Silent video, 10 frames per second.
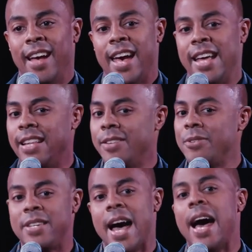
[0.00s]
And then
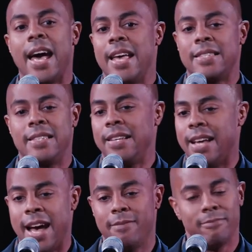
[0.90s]
those guys
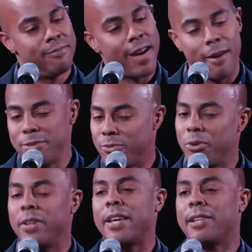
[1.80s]
that I'm I was
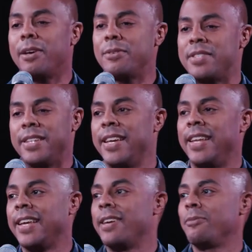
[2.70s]
really close to
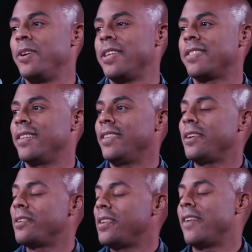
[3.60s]
getting in with,
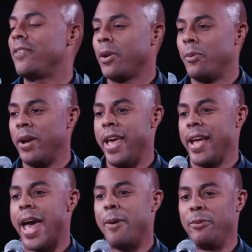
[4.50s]
they're never going to want to
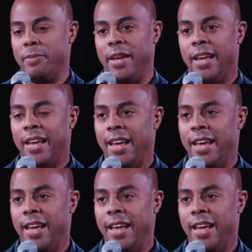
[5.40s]
hang out with me.